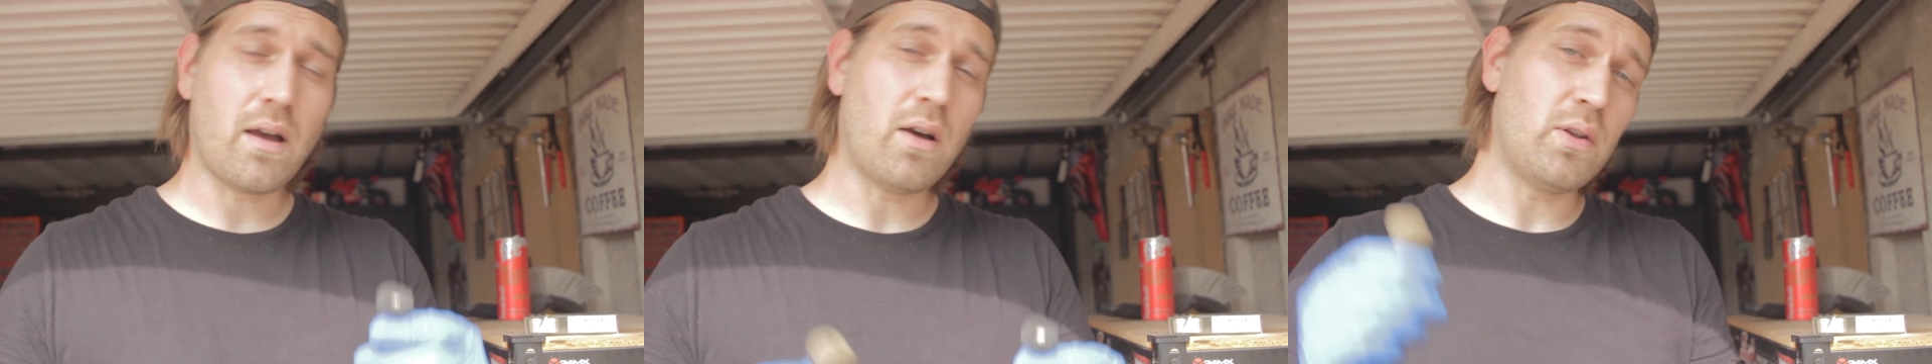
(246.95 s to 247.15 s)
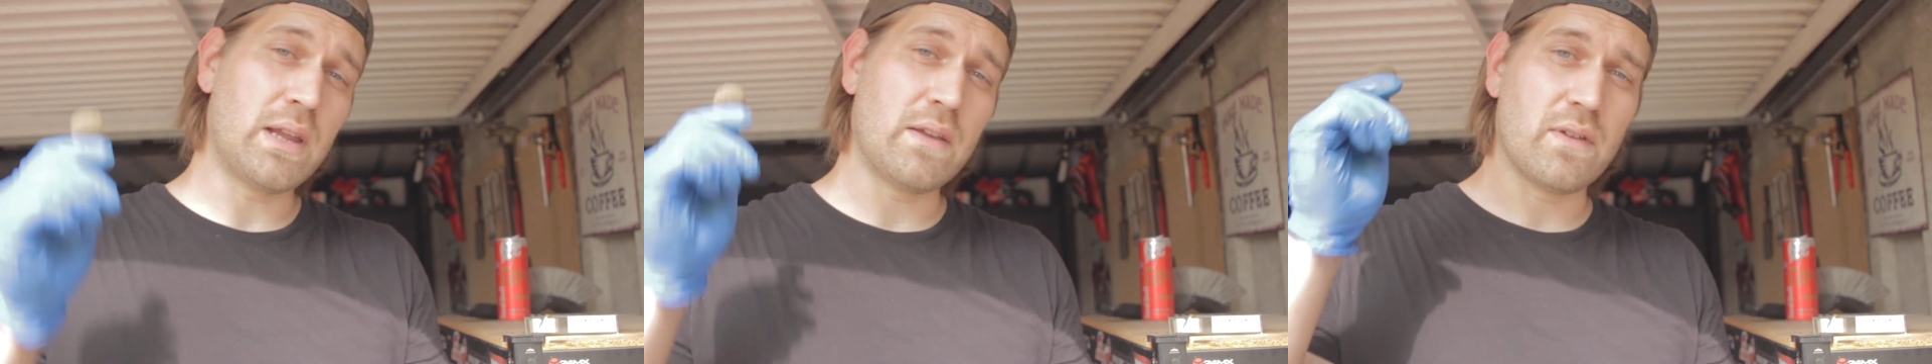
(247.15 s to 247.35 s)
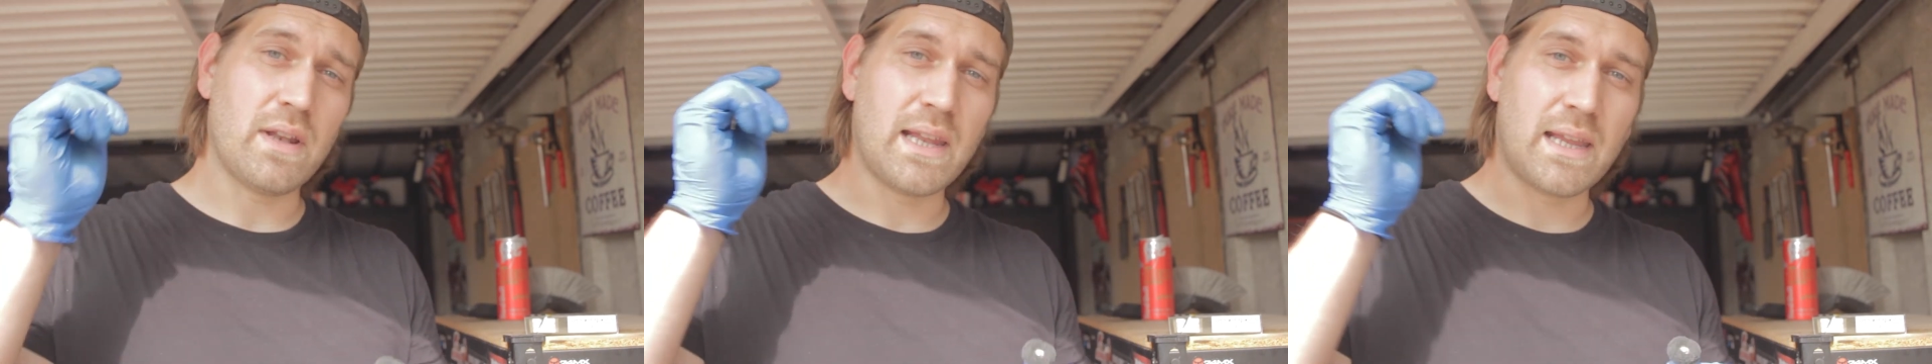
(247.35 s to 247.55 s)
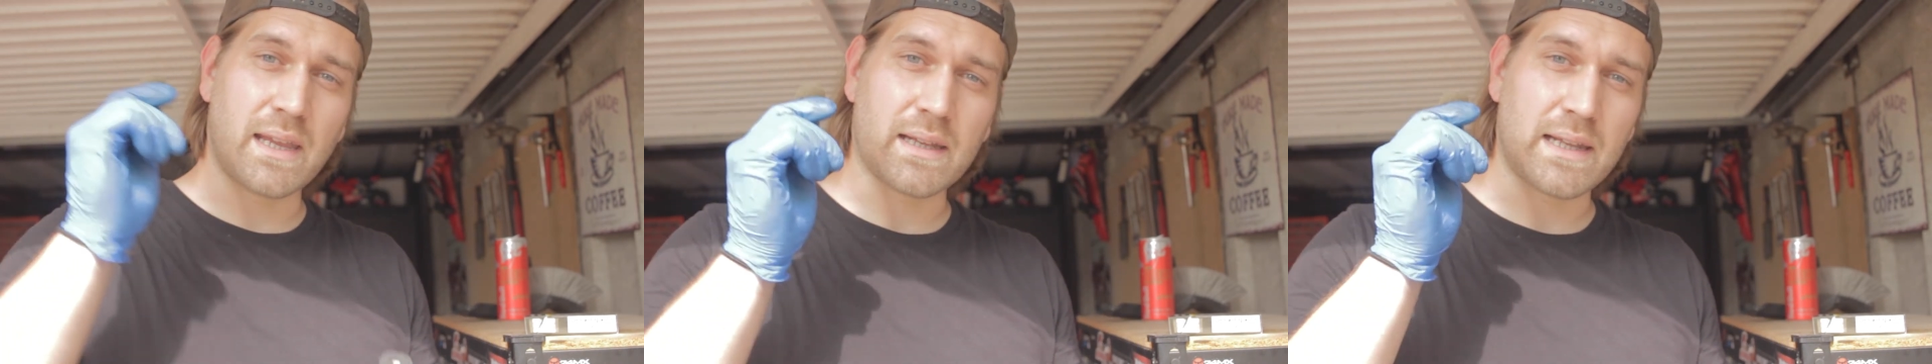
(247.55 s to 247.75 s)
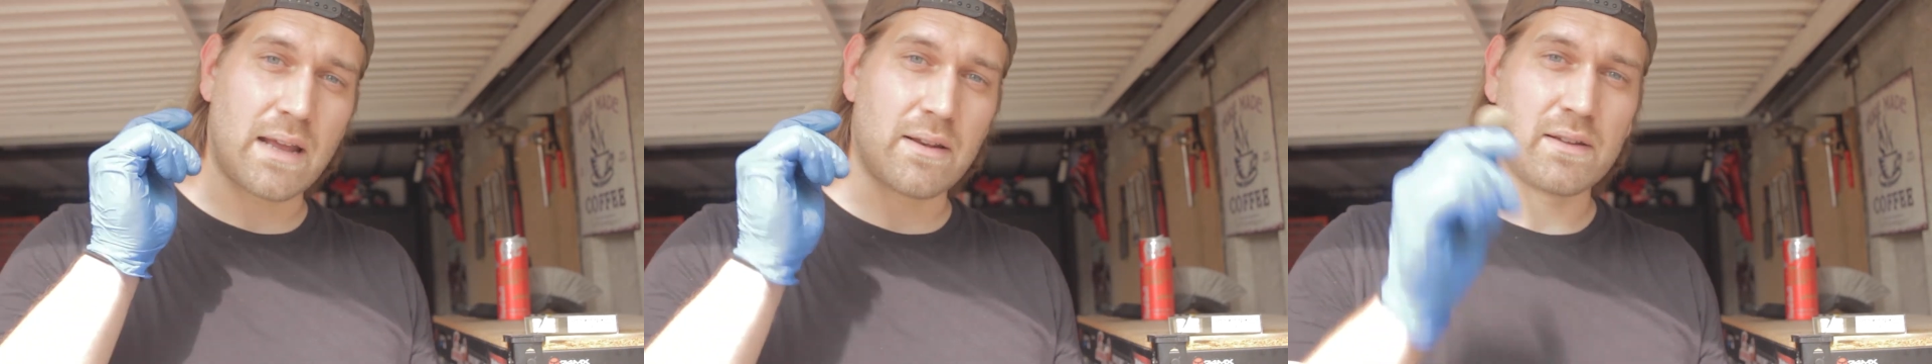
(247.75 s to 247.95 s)
I'll leave a
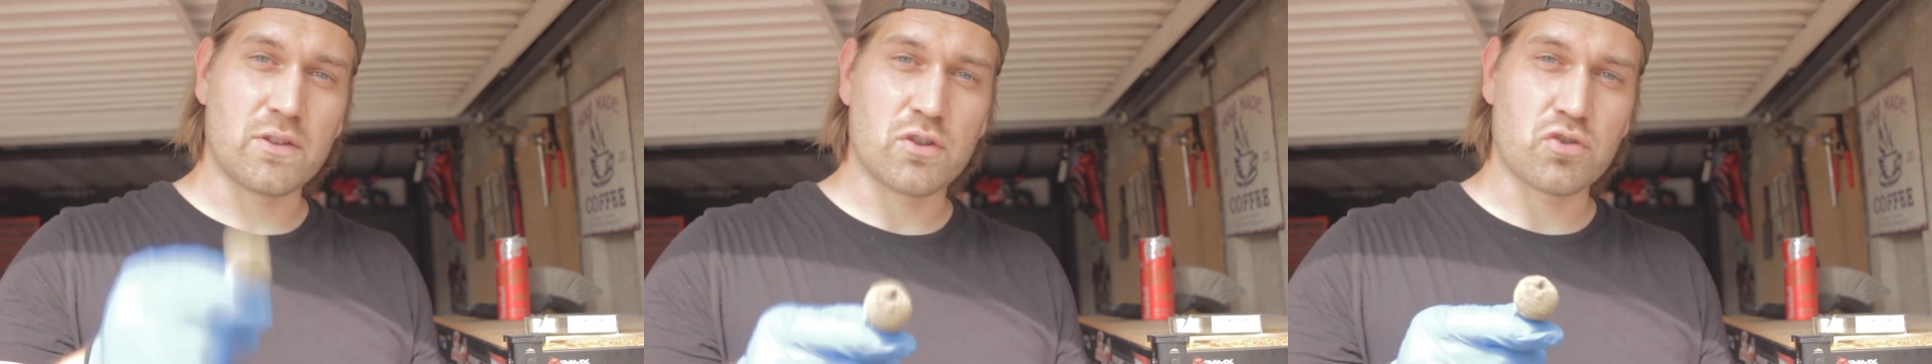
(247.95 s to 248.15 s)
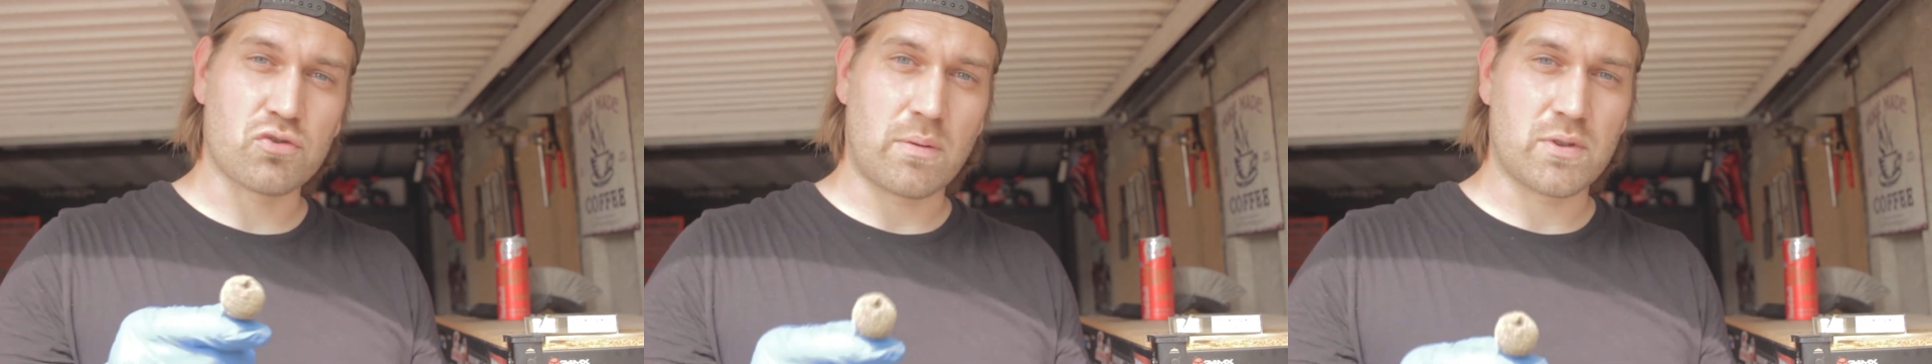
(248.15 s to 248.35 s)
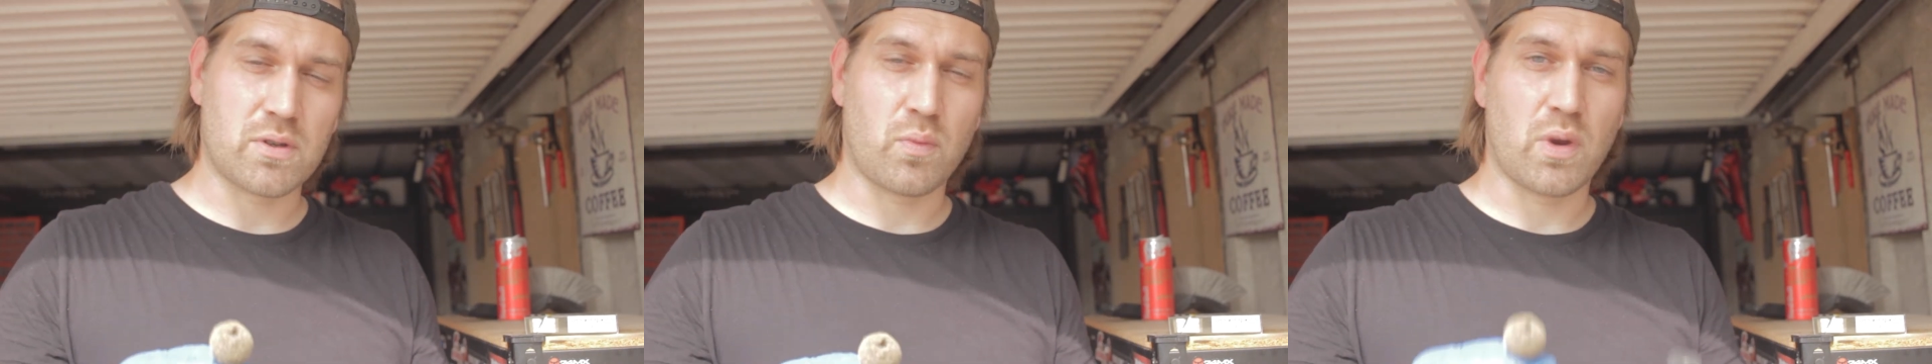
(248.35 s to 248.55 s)
link down in the description